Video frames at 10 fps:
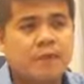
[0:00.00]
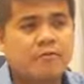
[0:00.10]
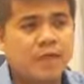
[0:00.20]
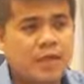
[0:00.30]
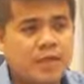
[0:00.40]

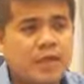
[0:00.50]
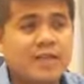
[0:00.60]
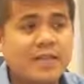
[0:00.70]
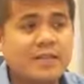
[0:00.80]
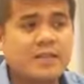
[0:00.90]

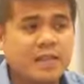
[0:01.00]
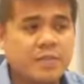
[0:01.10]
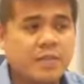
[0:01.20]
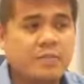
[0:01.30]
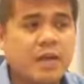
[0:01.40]
Validate these
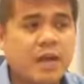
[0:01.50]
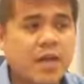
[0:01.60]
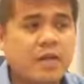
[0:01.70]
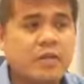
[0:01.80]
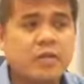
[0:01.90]
themes
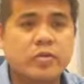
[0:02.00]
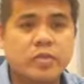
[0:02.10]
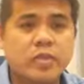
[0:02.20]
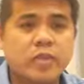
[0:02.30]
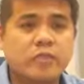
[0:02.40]
by
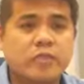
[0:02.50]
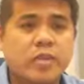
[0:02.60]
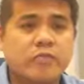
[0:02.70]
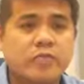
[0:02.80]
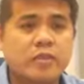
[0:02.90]
returning to
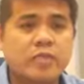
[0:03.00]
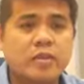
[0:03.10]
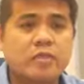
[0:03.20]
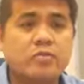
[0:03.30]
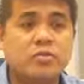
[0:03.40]
the
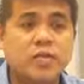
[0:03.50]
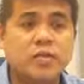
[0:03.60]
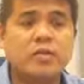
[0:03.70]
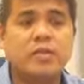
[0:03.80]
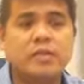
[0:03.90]
informants to
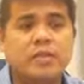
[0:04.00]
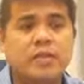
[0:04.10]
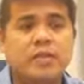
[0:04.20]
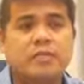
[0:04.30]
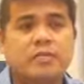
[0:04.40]
check
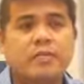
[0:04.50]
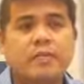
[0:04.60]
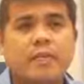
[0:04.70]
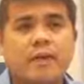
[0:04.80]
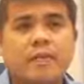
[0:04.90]
interpretation.
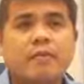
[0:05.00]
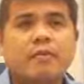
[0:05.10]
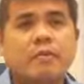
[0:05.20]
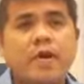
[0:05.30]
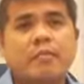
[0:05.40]
Number
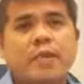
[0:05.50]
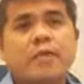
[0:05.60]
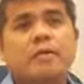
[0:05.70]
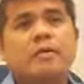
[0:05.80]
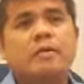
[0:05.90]
5,
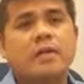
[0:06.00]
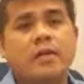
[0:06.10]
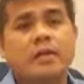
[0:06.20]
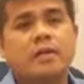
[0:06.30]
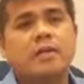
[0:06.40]

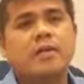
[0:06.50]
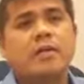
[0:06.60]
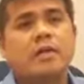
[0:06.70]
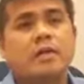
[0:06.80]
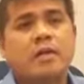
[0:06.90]
integrate
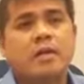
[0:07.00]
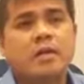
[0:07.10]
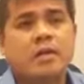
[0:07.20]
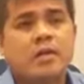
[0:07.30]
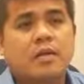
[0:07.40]

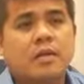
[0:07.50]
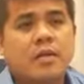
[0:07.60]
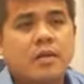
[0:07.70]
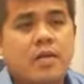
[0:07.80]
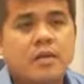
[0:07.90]

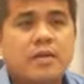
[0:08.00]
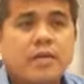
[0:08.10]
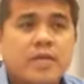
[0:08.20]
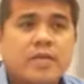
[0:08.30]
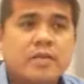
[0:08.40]

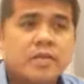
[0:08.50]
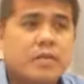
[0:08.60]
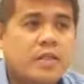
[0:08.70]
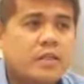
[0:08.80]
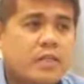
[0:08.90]
the
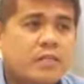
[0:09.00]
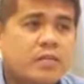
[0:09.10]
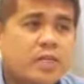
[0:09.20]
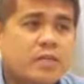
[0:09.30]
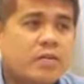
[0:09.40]
resulting
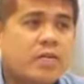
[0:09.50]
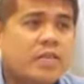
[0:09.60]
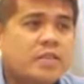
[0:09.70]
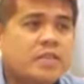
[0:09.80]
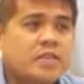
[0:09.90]
themes into a
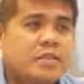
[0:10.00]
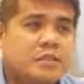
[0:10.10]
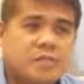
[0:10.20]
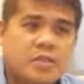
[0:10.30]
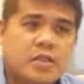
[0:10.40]
rich
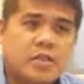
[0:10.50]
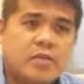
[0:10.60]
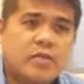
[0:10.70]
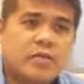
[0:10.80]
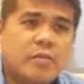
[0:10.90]
description
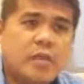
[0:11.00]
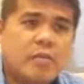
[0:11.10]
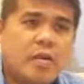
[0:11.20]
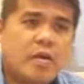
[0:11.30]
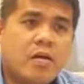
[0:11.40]
of the
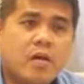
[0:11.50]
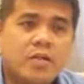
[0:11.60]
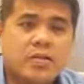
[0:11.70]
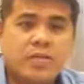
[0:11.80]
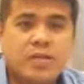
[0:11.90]
phenomenon
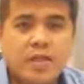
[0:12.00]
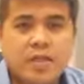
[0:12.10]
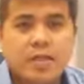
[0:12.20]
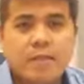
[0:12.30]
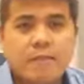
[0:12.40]
under
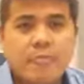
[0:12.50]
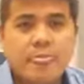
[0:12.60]
study.